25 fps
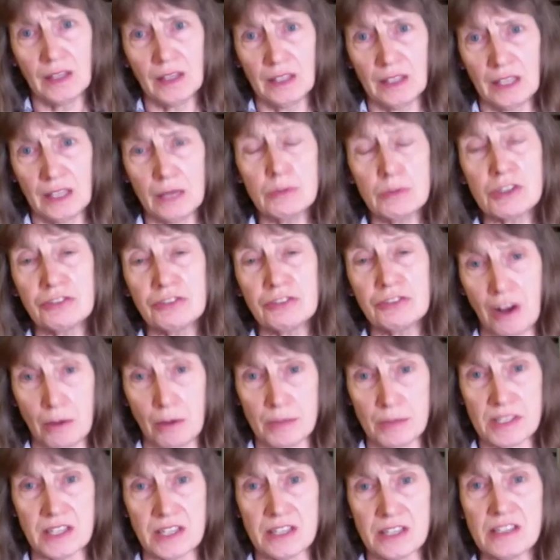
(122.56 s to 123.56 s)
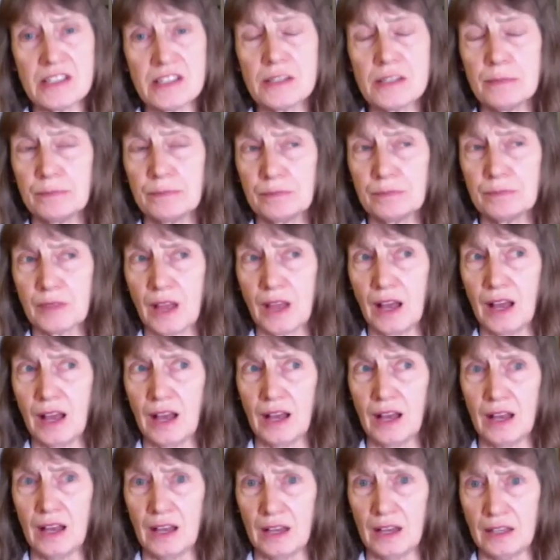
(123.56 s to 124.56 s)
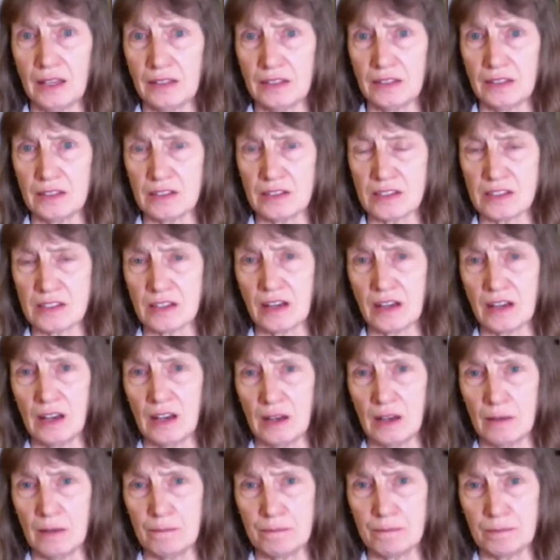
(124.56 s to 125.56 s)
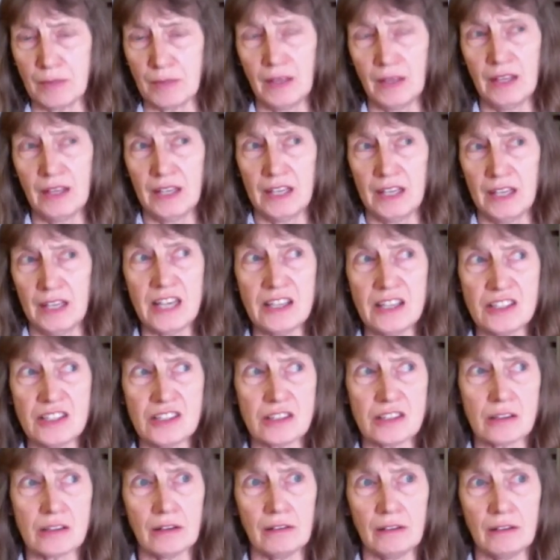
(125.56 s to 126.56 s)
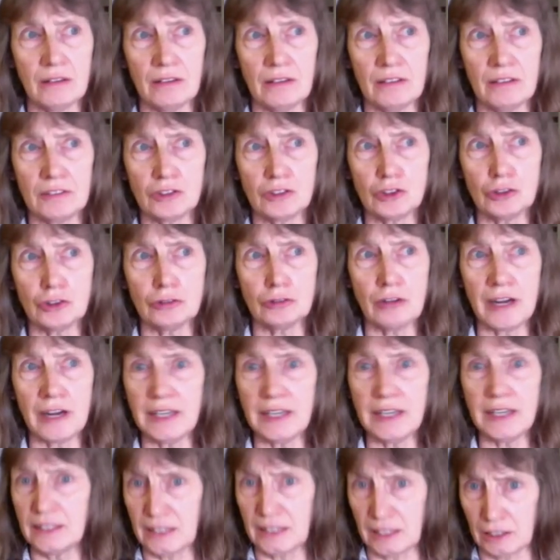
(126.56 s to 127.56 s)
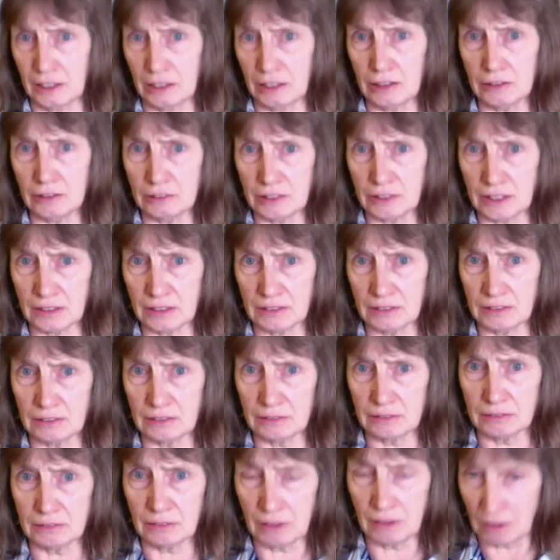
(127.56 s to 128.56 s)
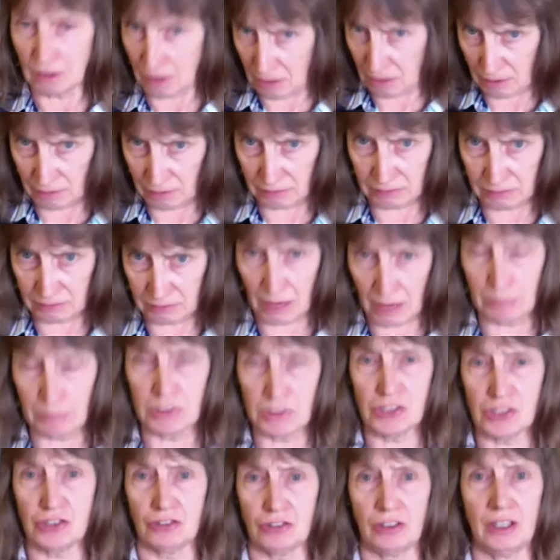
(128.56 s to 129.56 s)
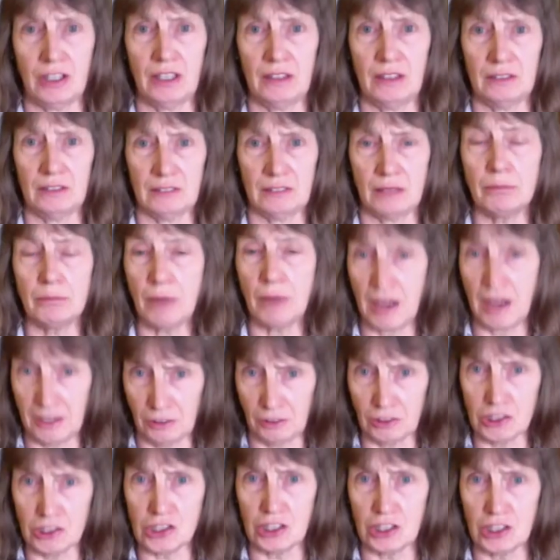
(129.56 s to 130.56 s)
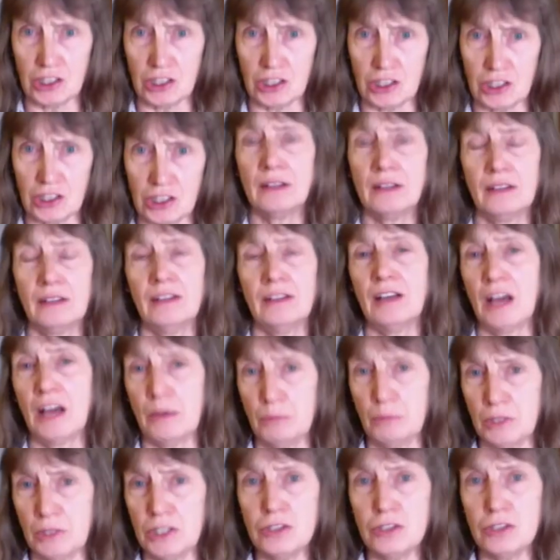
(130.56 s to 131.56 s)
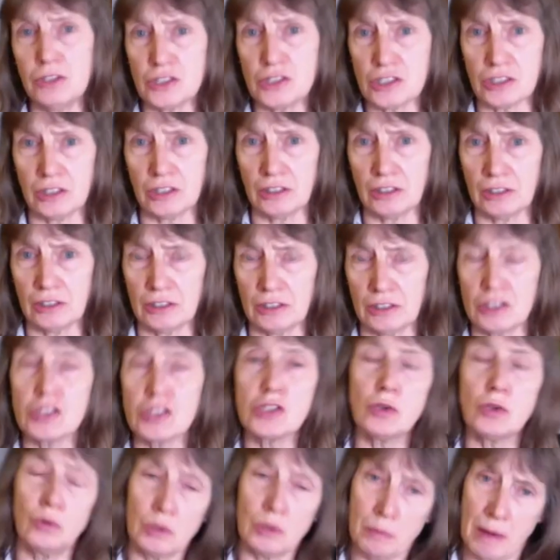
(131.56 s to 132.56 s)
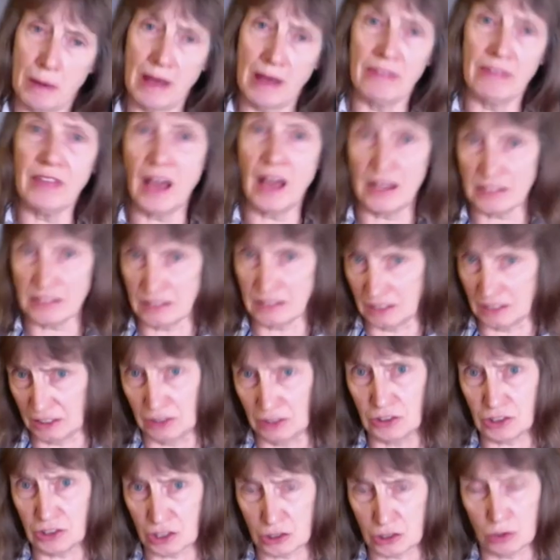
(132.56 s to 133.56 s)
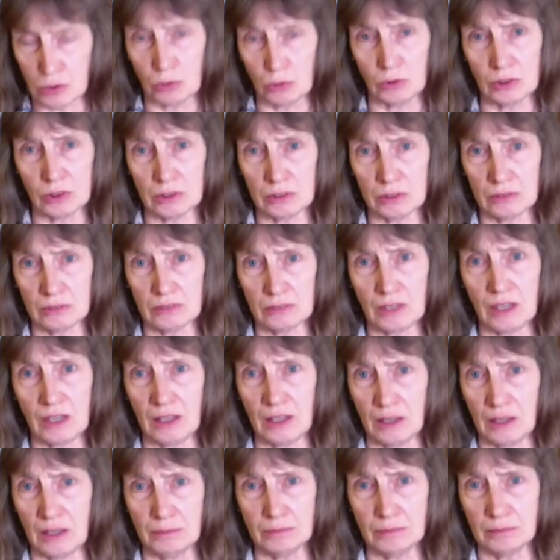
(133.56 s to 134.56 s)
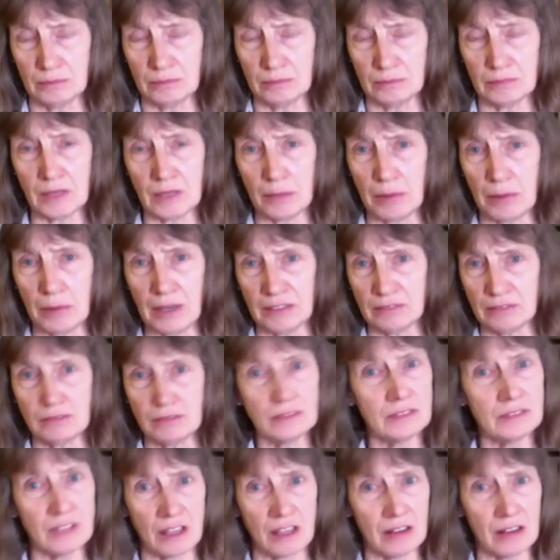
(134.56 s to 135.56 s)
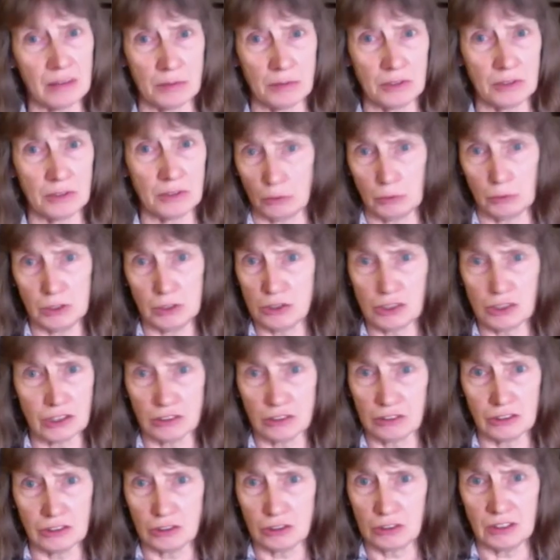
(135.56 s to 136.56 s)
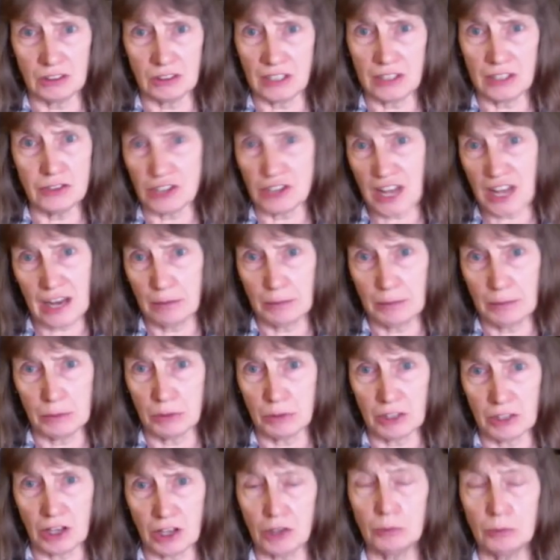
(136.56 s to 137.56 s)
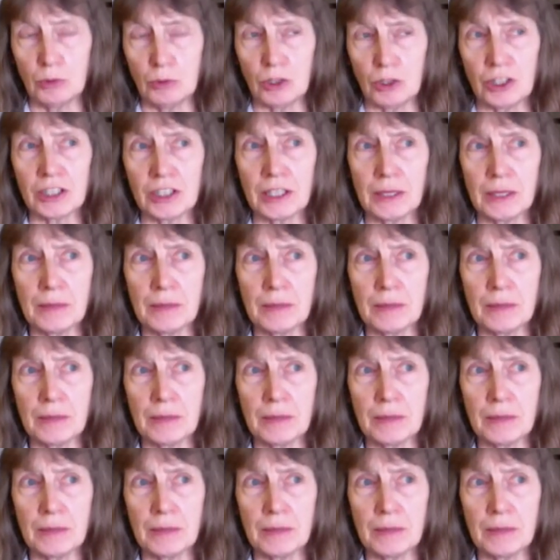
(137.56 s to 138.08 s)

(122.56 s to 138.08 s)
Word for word: He was a pharmacist, and um, his training included uh, chemistry and biology, and we used to talk about that, and he used to talk um, about uh, you know we used to he used to help me with homework,